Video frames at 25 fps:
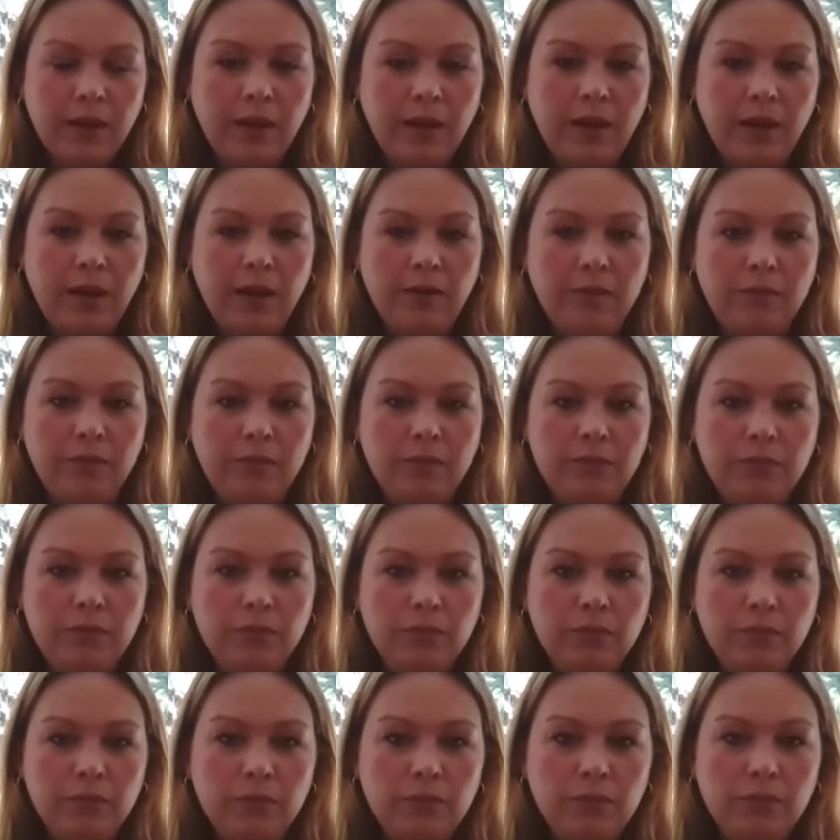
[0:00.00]
um,
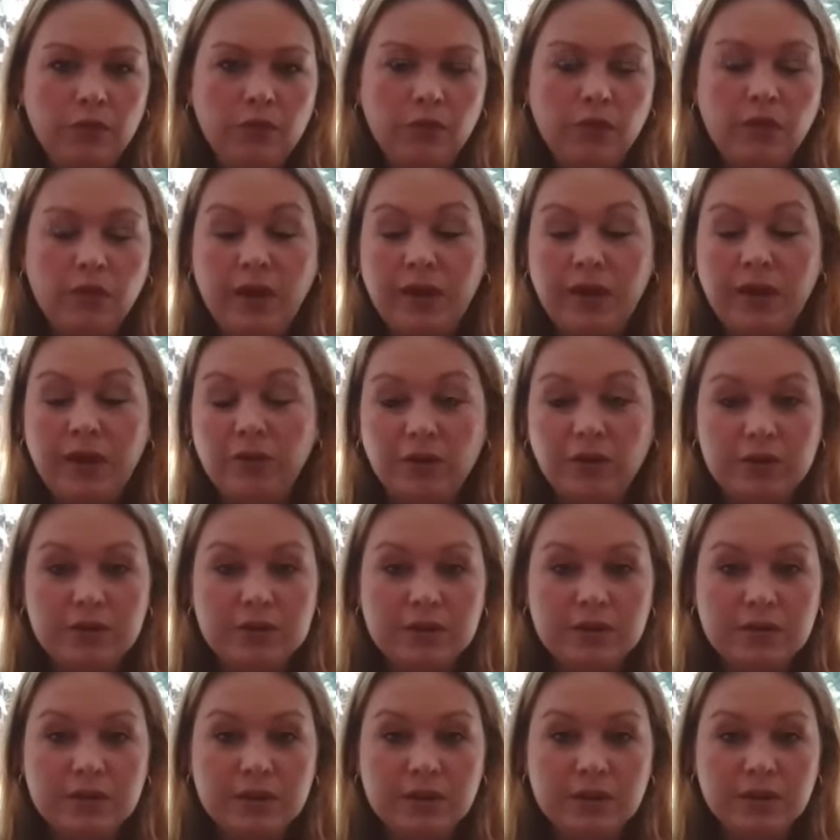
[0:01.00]
their
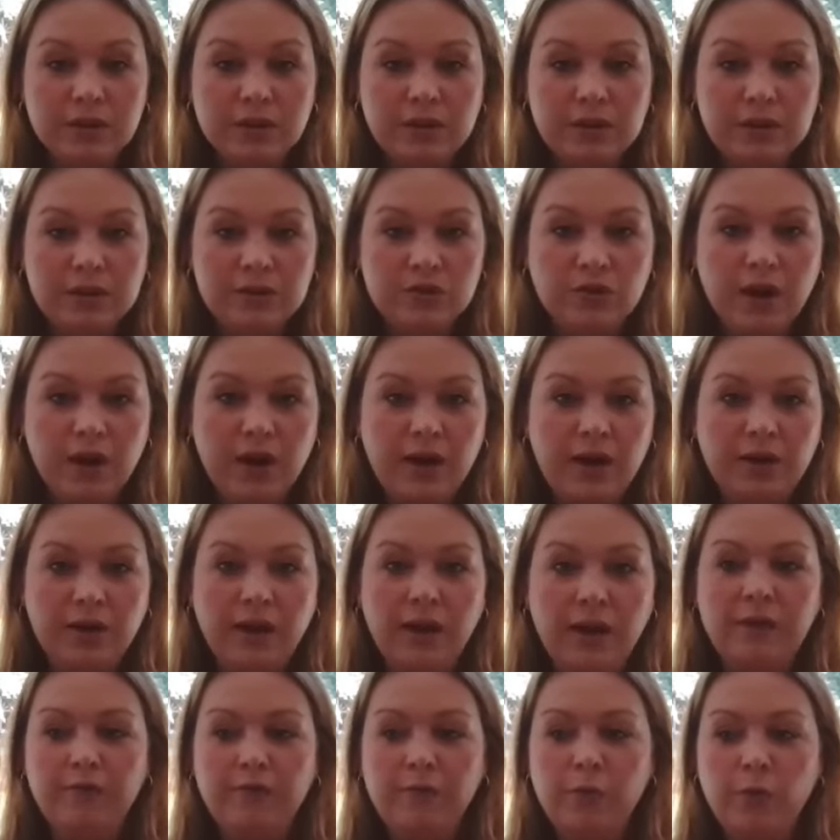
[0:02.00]
lenders to, to try to
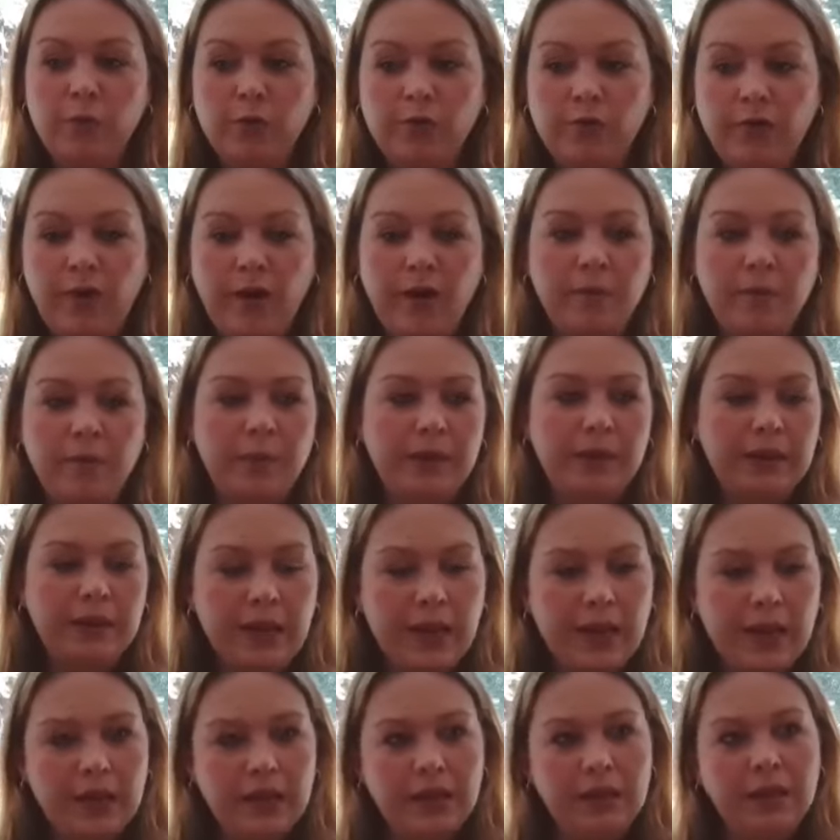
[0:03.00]
kind of move on. But
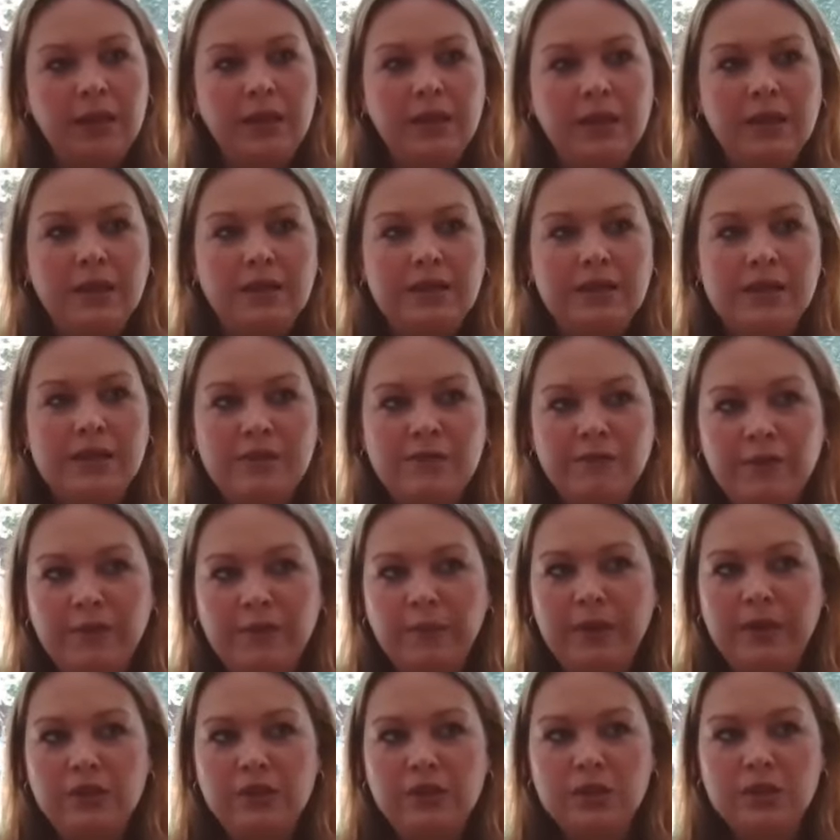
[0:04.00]
again, the
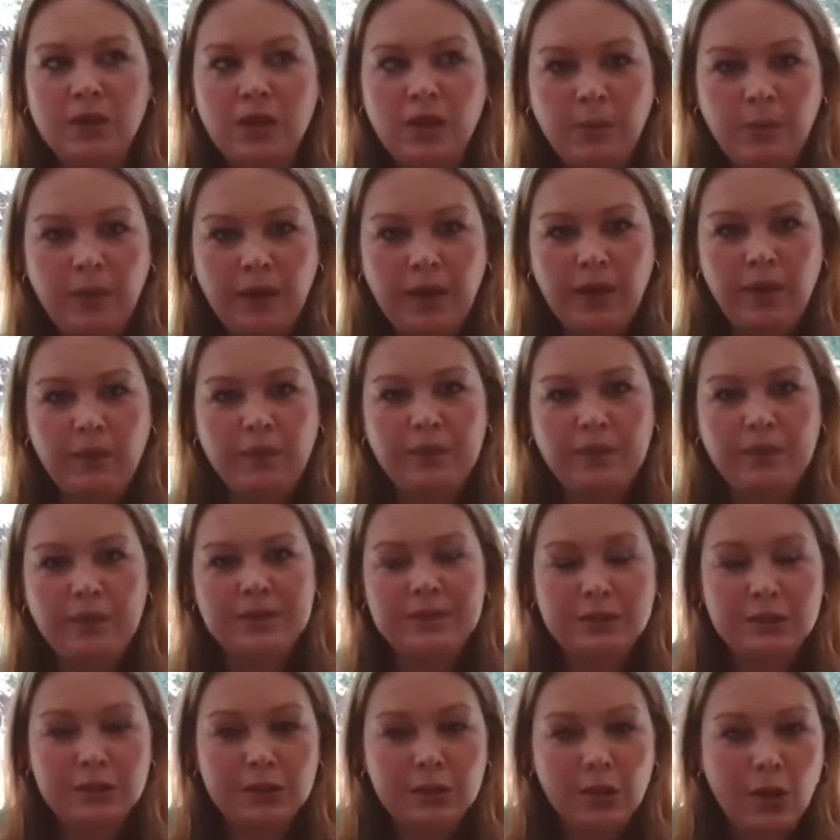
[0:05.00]
information coming out
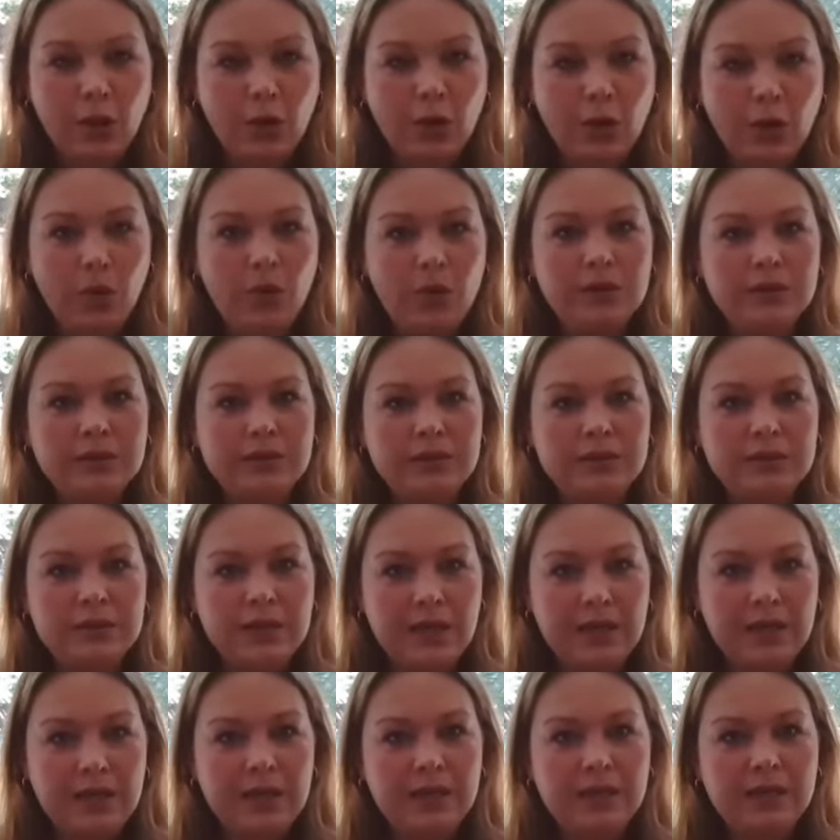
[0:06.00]
is slow and
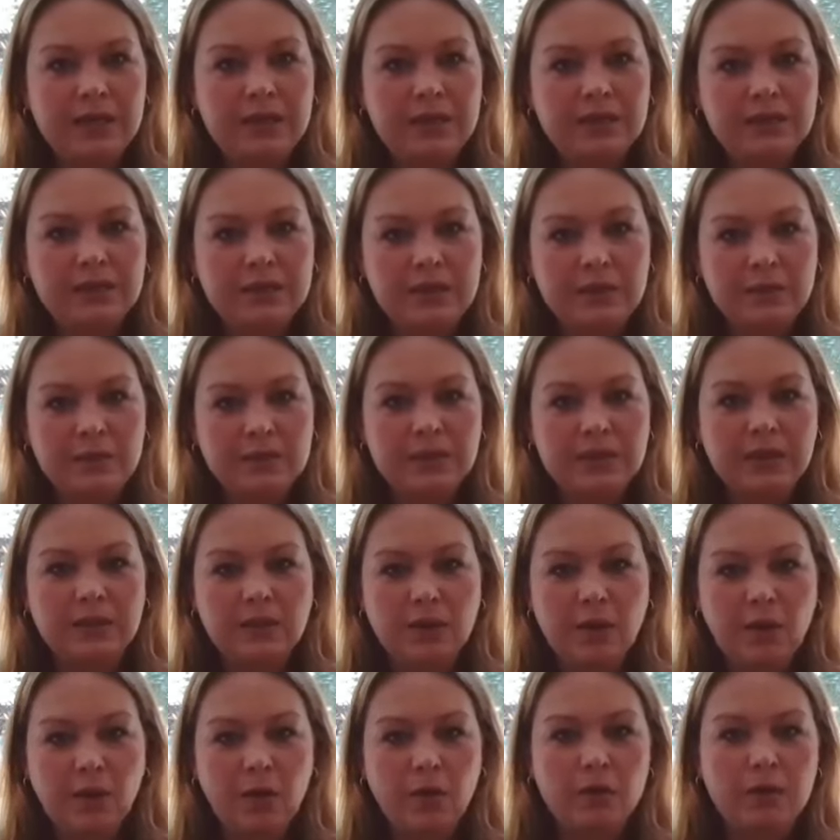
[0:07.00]
steady, and it seems like
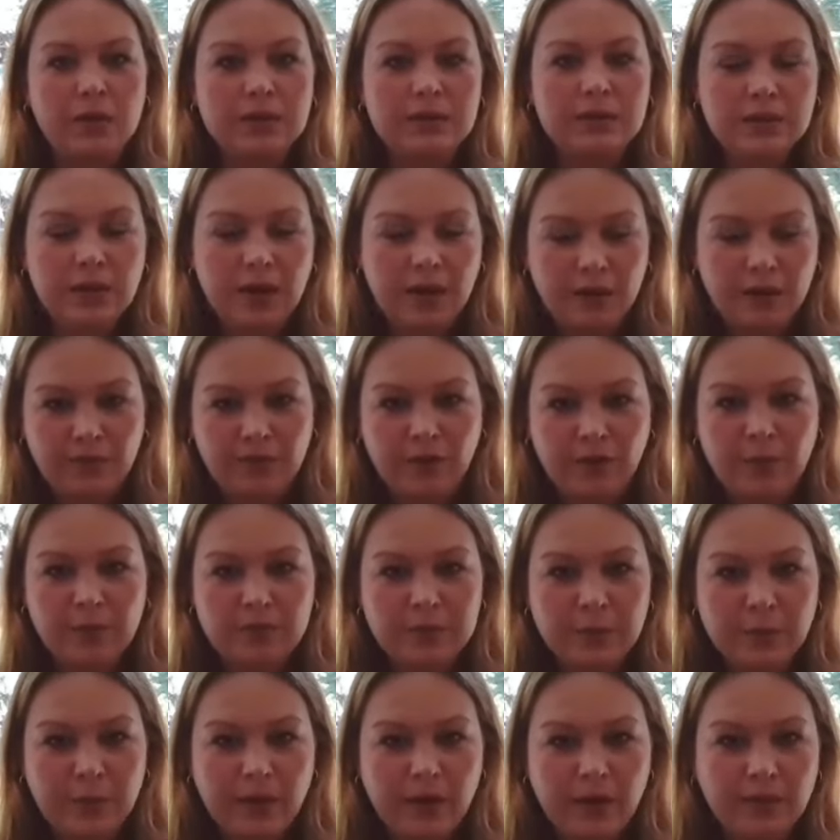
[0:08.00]
the onus kind of
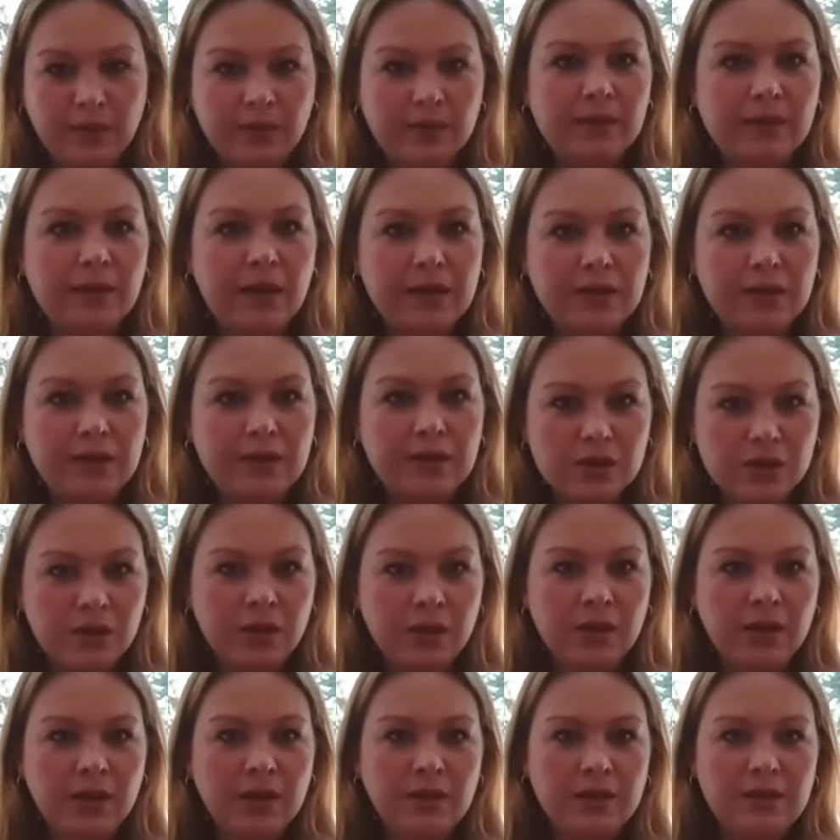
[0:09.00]
comes upon the
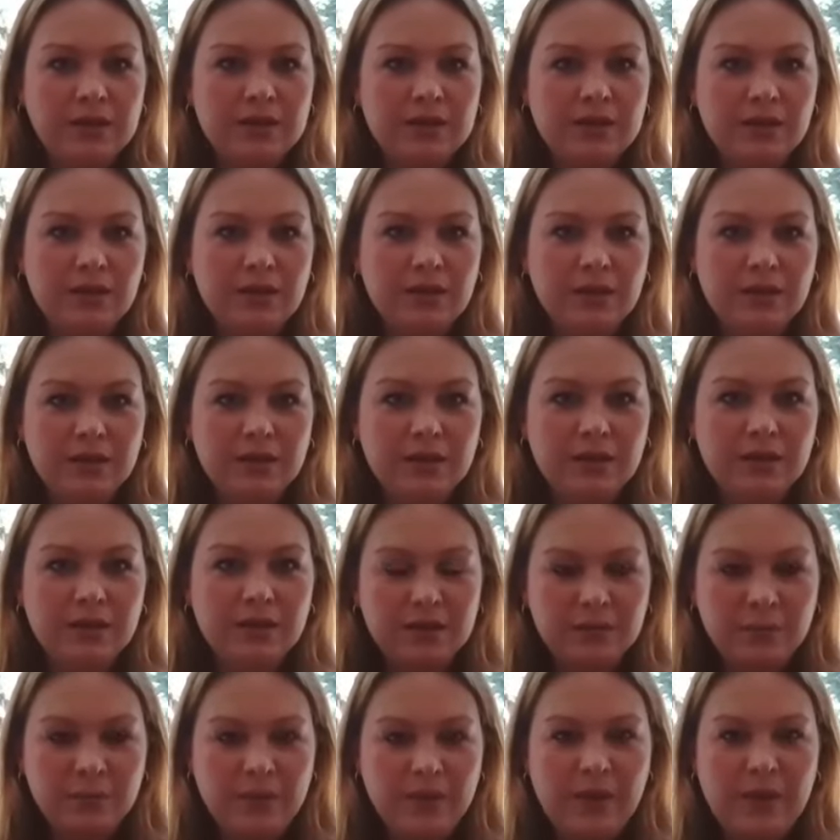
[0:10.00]
lender to
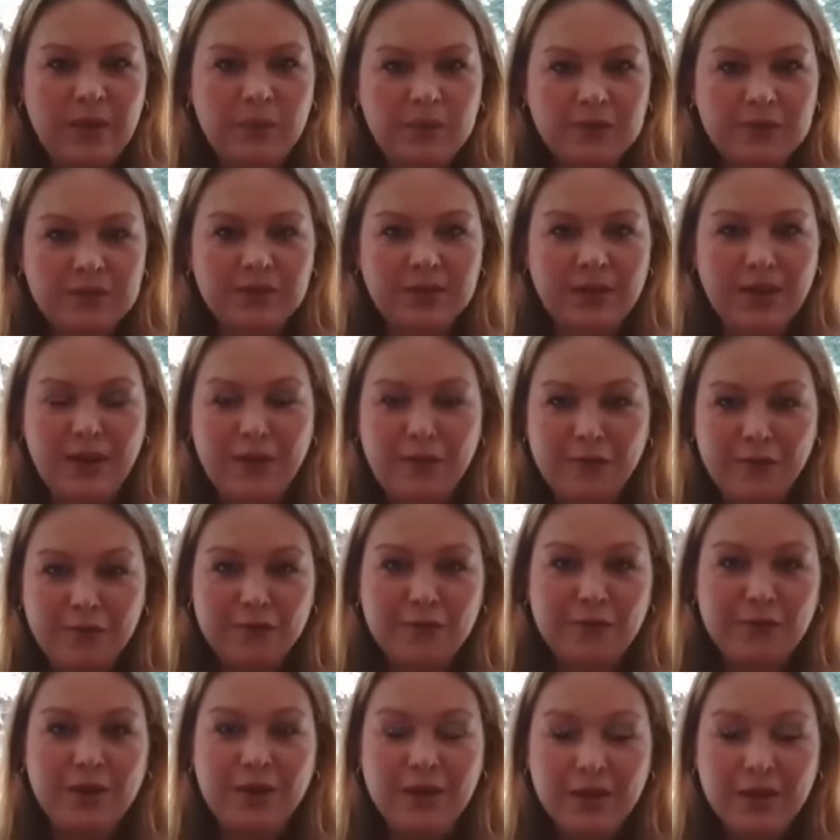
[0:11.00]
be able to kind of